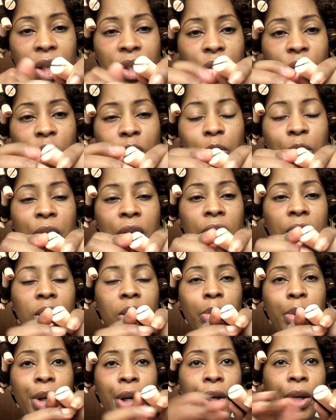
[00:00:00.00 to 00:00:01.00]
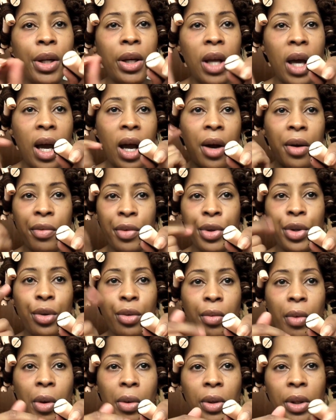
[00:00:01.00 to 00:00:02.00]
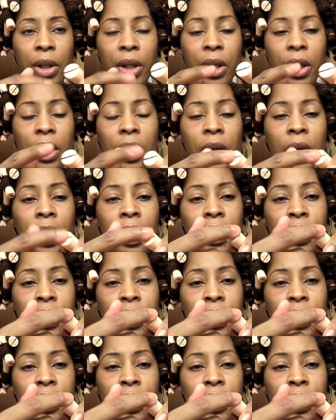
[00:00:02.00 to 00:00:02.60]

So depending upon however you're rolling it,